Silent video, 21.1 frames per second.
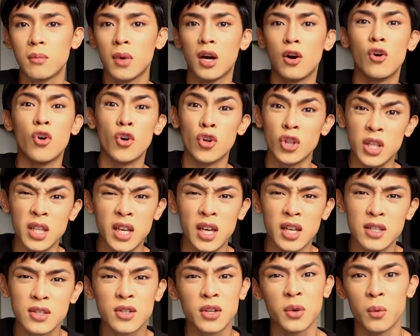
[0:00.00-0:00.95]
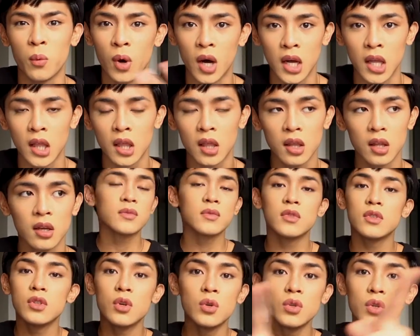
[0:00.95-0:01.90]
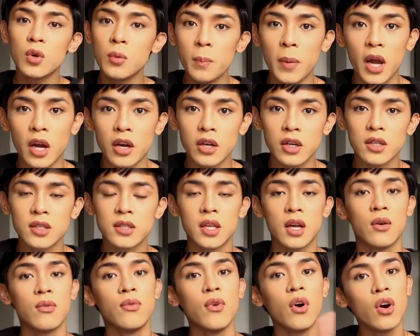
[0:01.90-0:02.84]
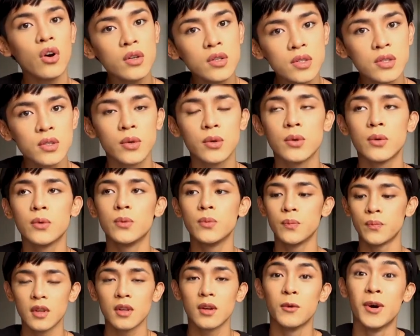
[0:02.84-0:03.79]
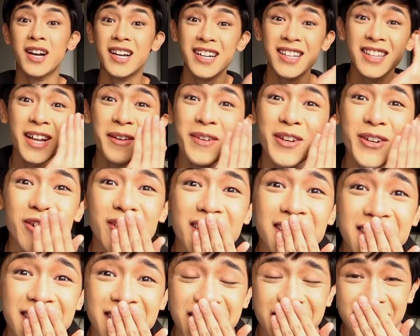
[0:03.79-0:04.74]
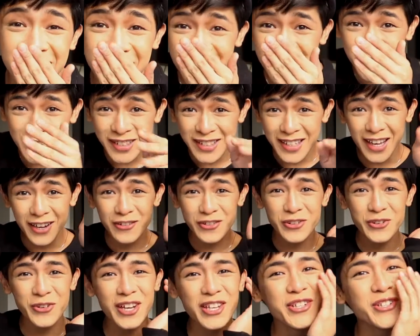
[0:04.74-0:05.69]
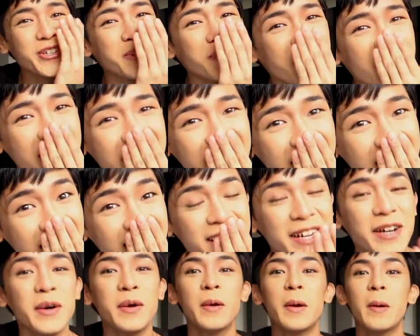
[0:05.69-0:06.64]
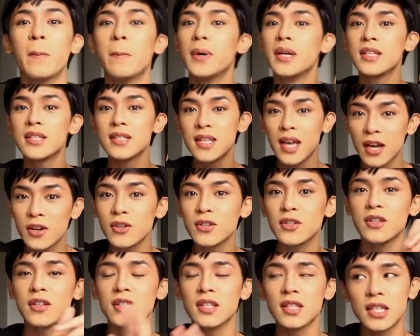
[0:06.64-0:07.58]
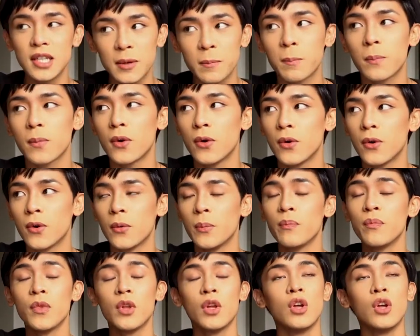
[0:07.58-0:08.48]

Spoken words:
mga audience or what? Don't compare yourself. Also, andami ko ng tips! Second question pa lang. But second tip ko,